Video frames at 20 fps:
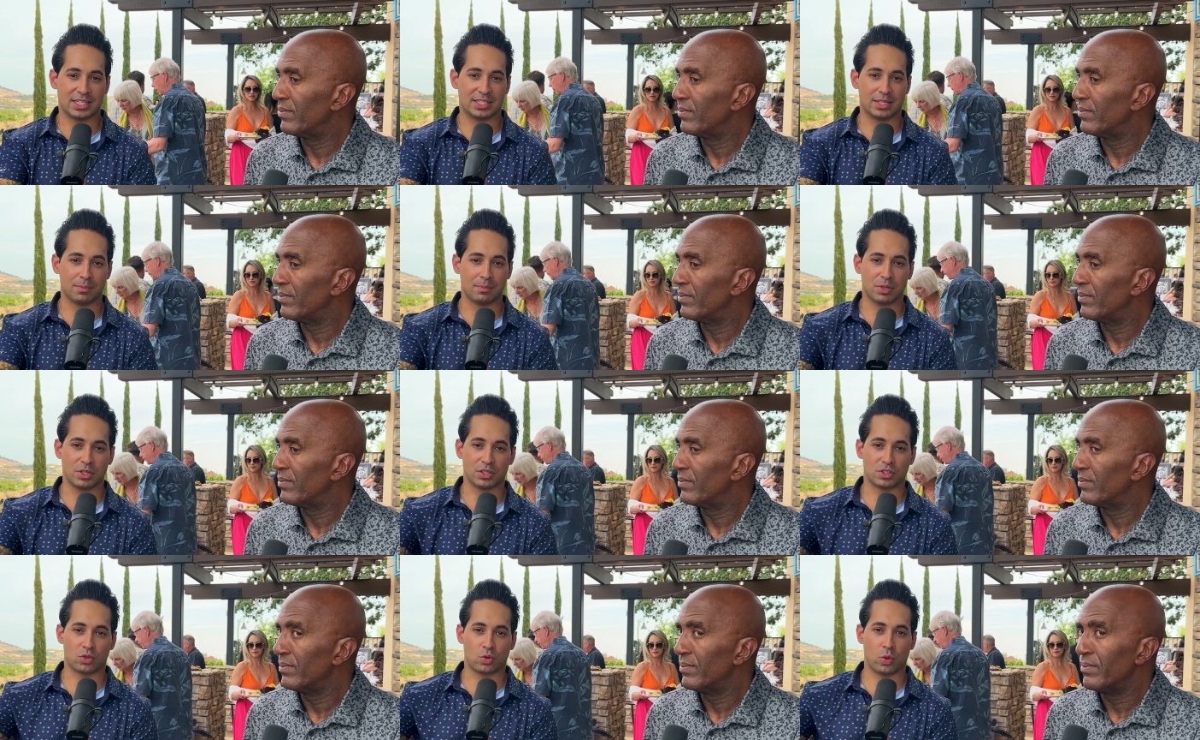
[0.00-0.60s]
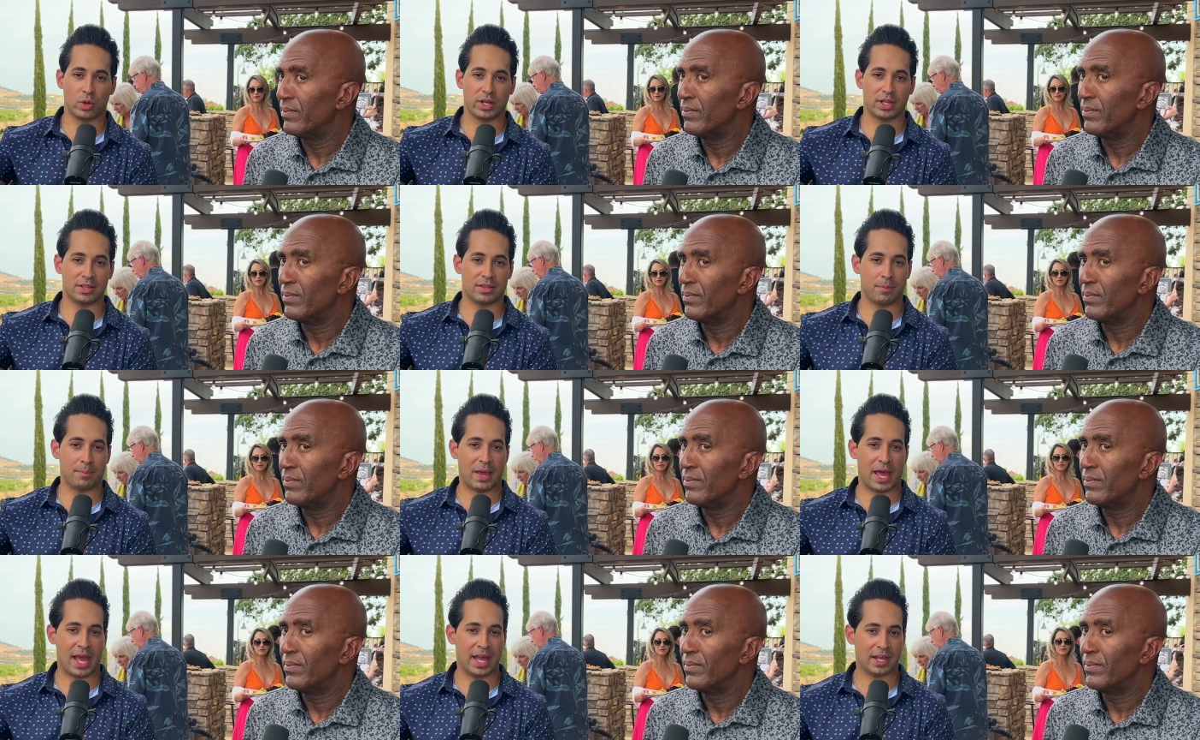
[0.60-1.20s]
Speaker 1: simple as quitting
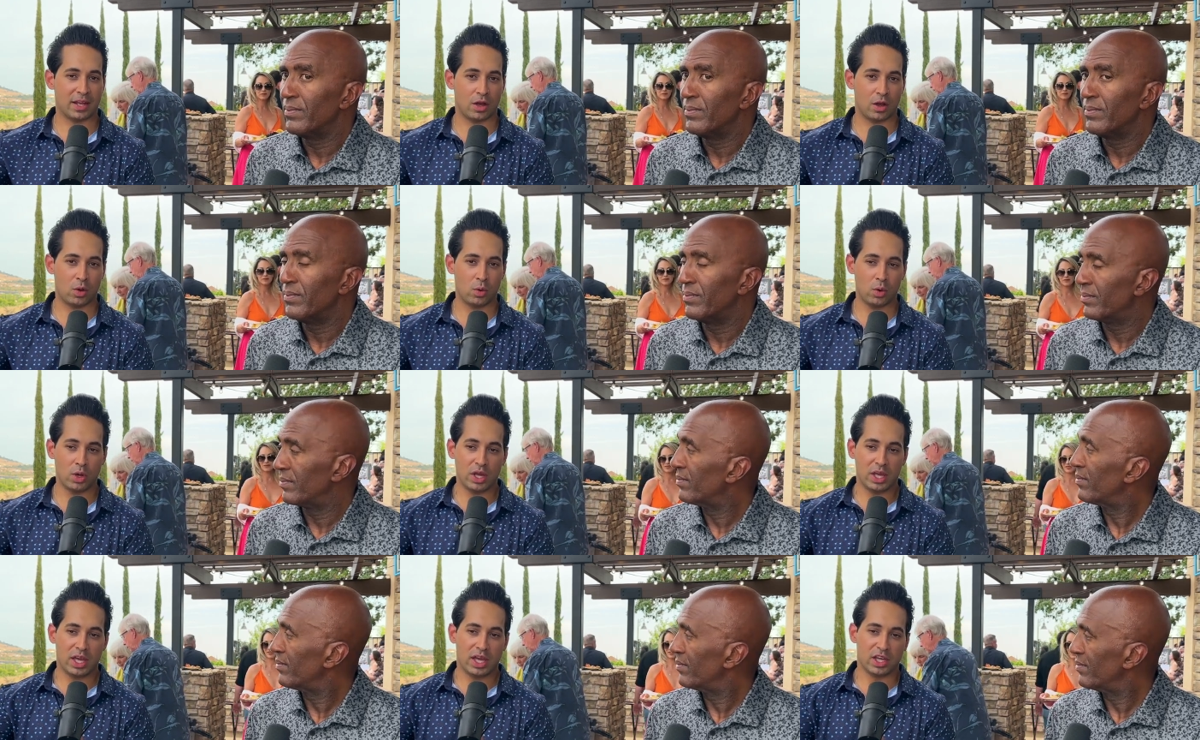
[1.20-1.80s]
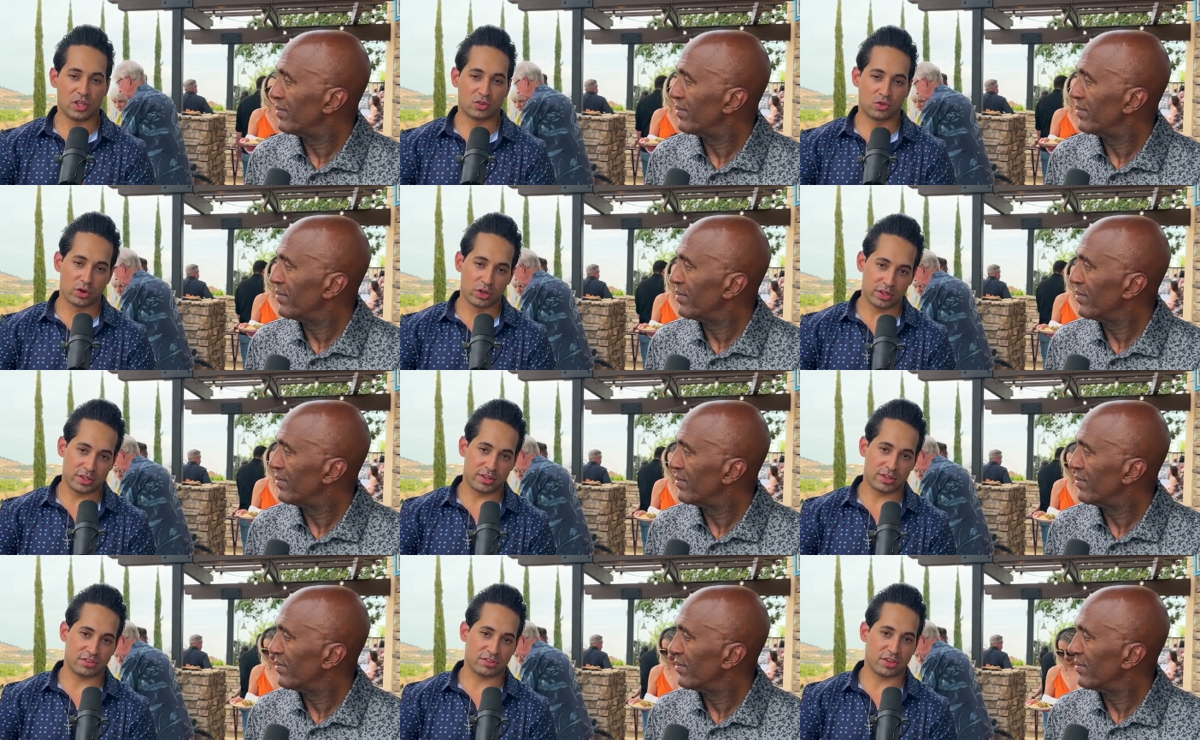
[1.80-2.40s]
tobacco, it's really
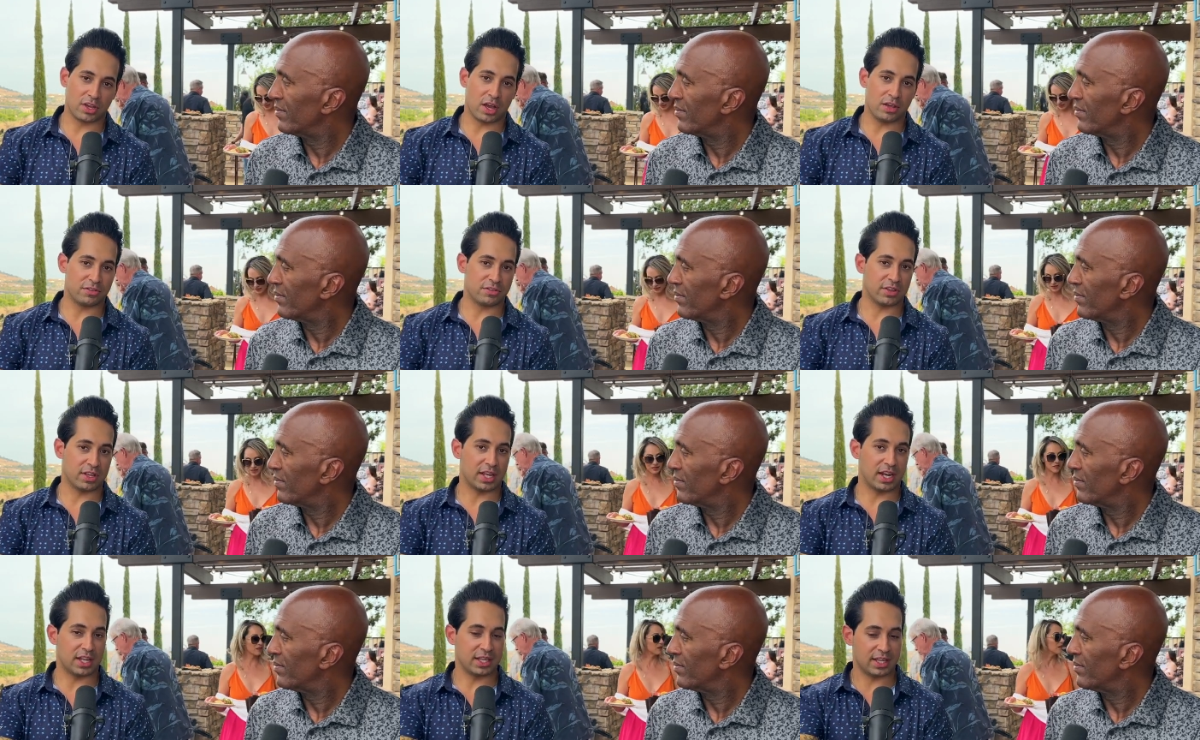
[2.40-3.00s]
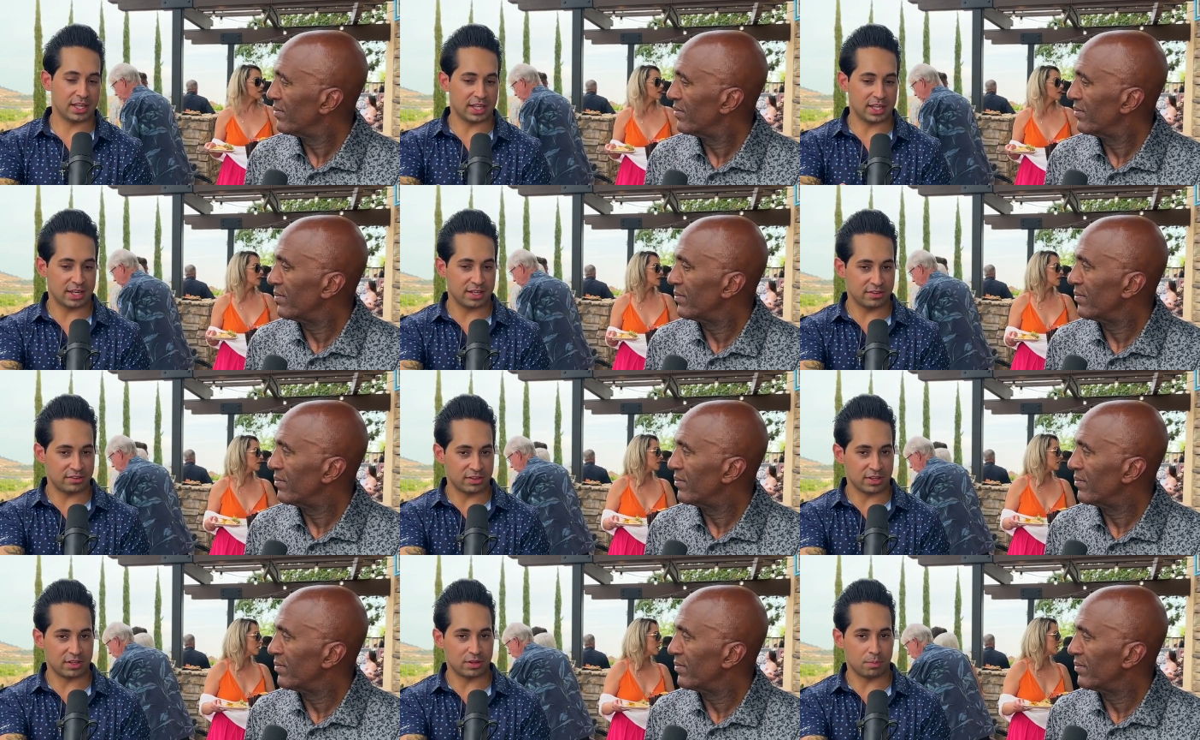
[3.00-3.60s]
disgusting, and I think it
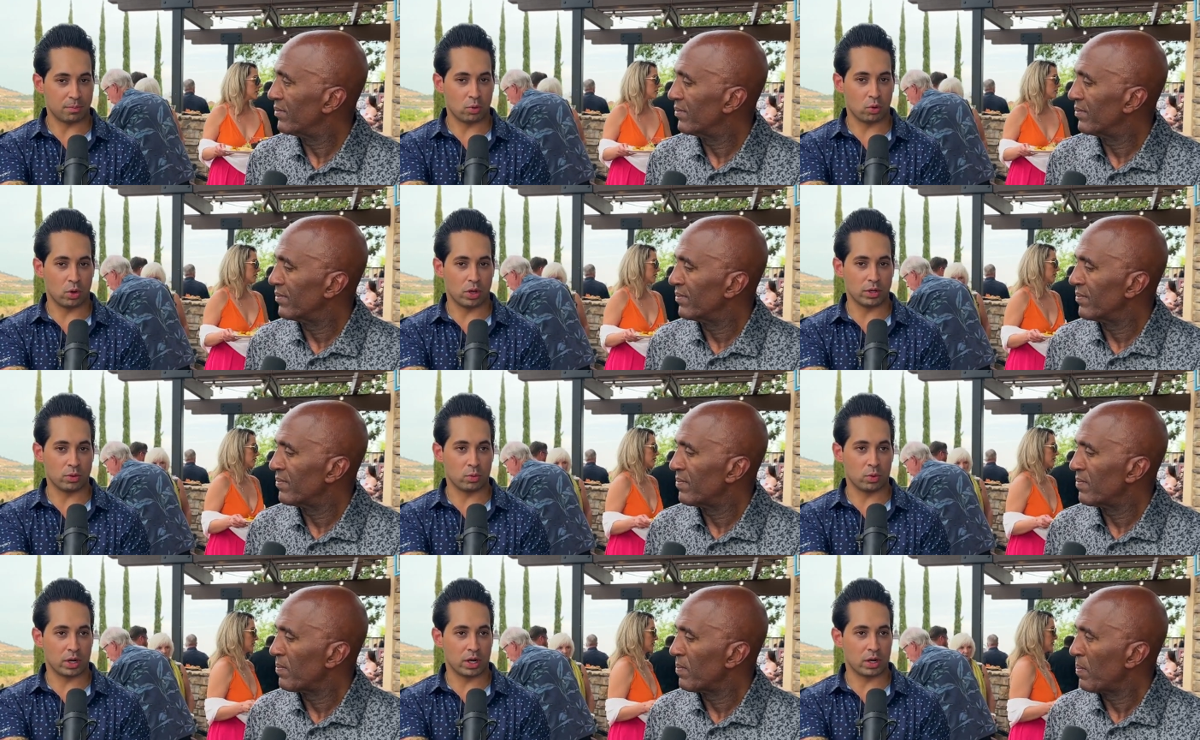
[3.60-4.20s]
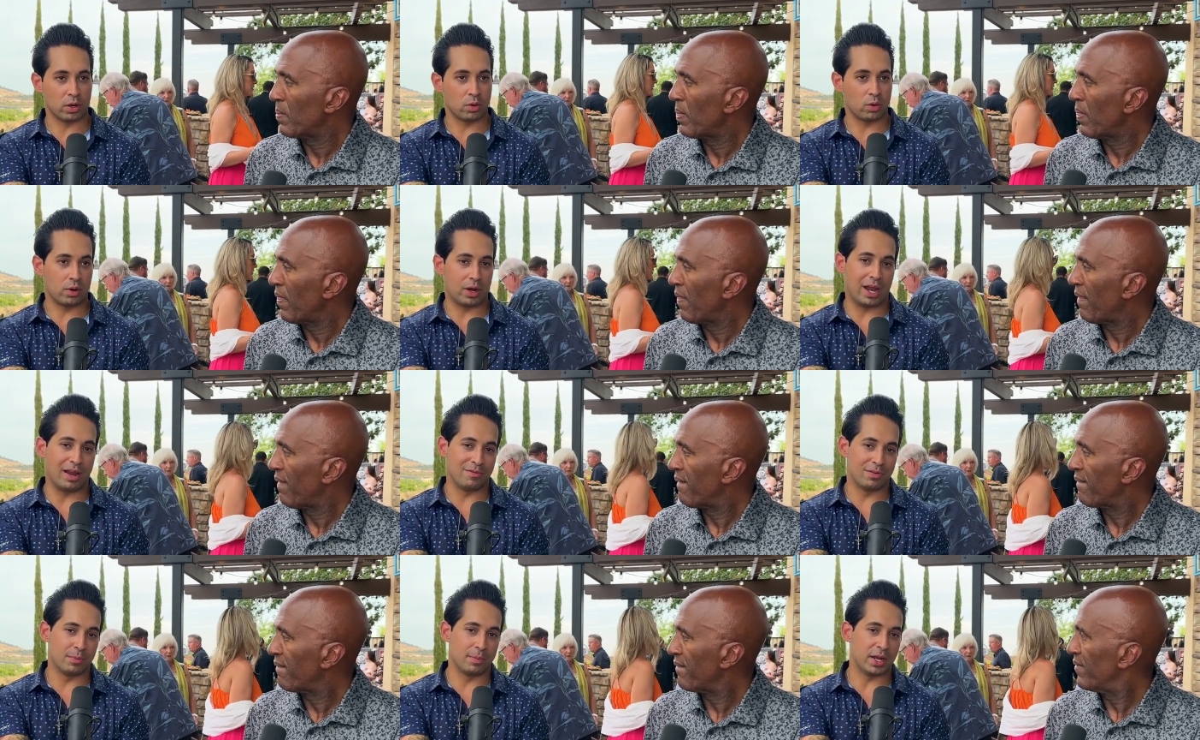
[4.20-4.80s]
is at the point where
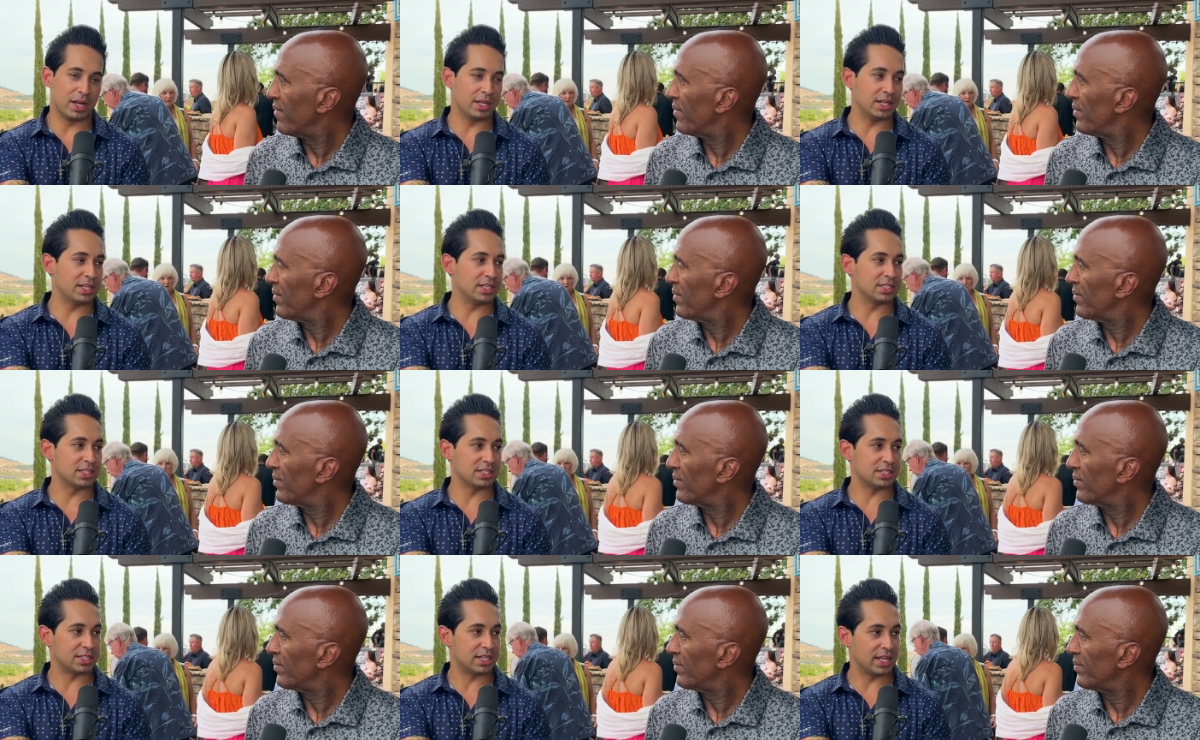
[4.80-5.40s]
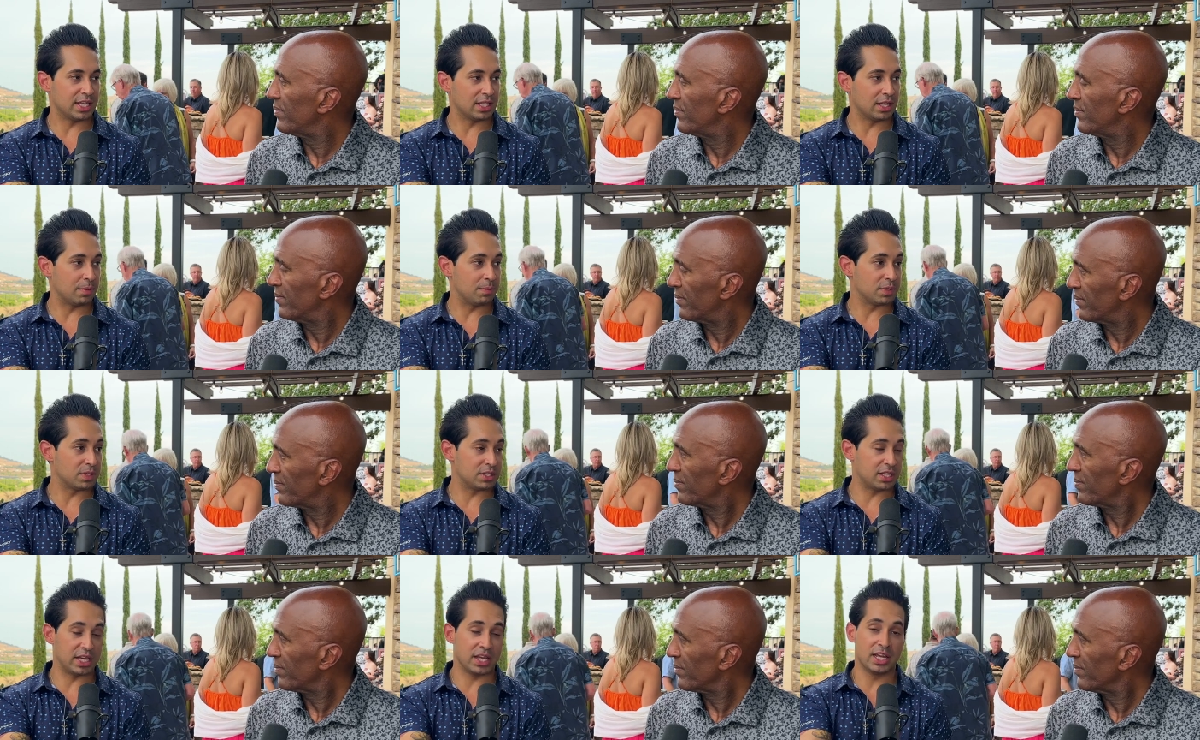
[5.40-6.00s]
everybody needs to stand up
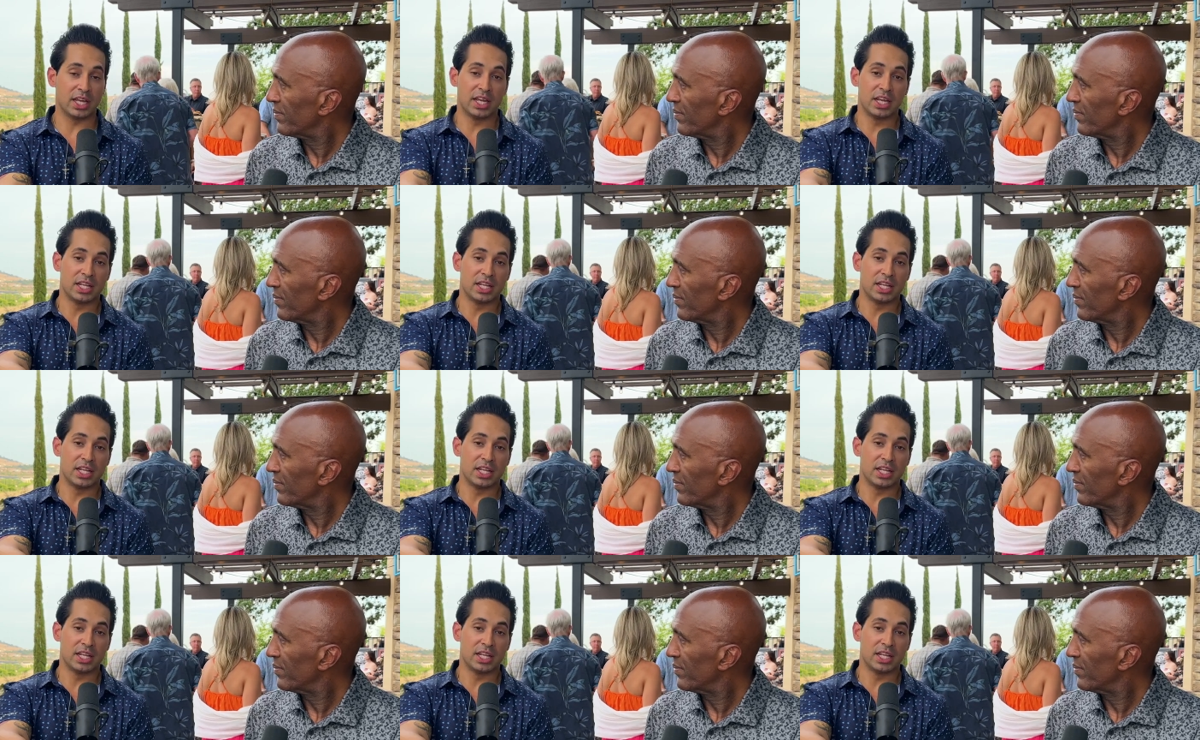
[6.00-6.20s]
and say,